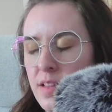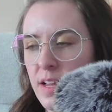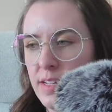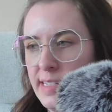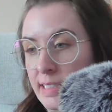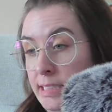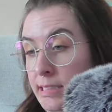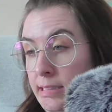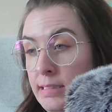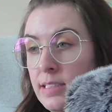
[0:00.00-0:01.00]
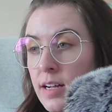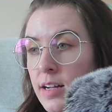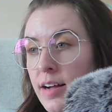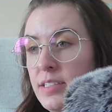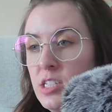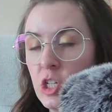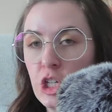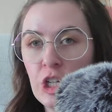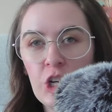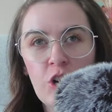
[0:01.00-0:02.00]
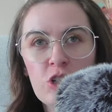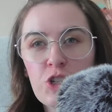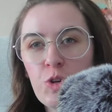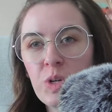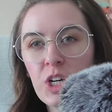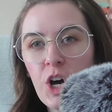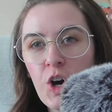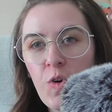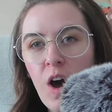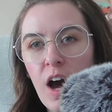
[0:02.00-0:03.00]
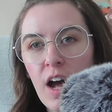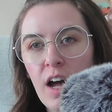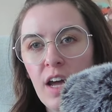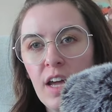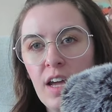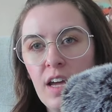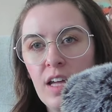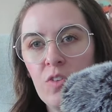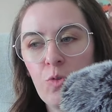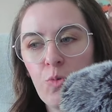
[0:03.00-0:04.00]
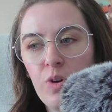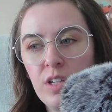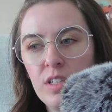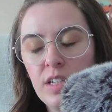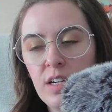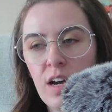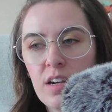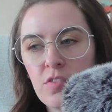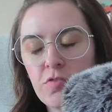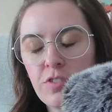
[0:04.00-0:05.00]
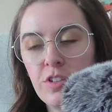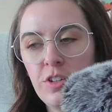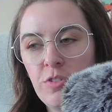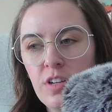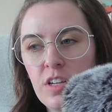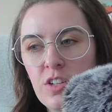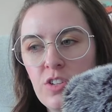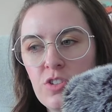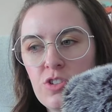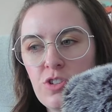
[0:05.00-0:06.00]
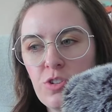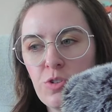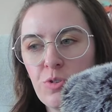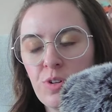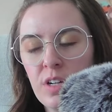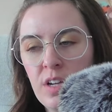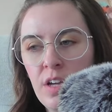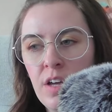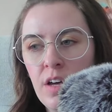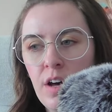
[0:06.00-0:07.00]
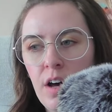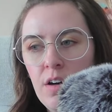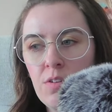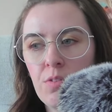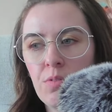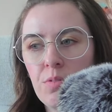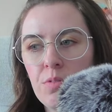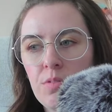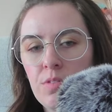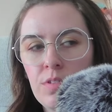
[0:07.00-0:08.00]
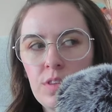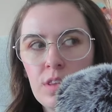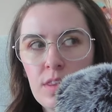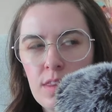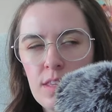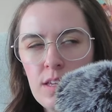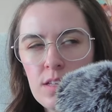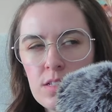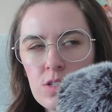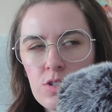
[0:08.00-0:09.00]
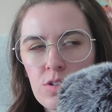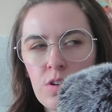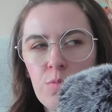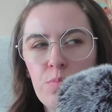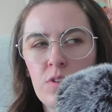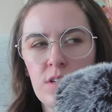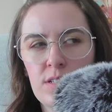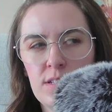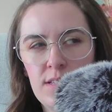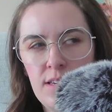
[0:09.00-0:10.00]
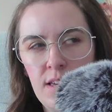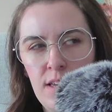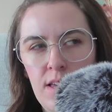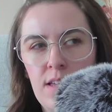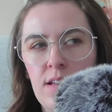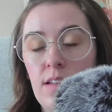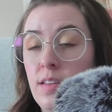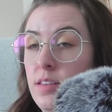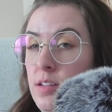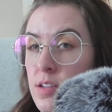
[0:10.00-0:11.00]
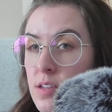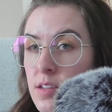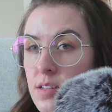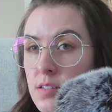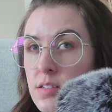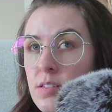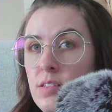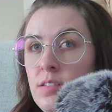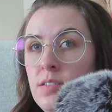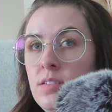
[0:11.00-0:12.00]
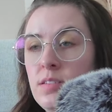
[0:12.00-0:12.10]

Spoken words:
like a year or two ago, I really kind of clued into, oh, this trope is getting a little.